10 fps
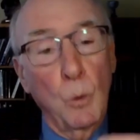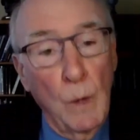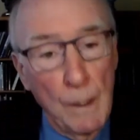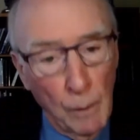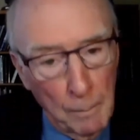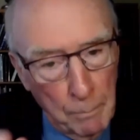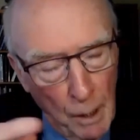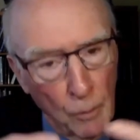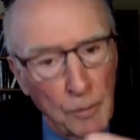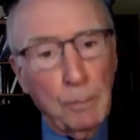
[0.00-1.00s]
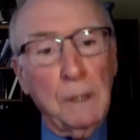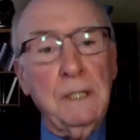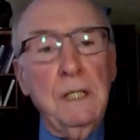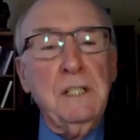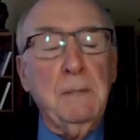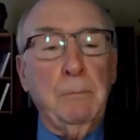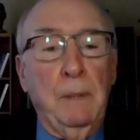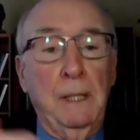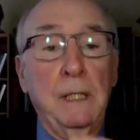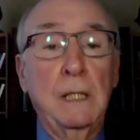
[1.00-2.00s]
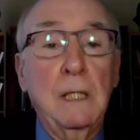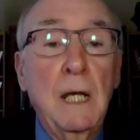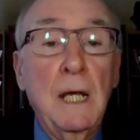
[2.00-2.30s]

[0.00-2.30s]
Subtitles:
we were both participating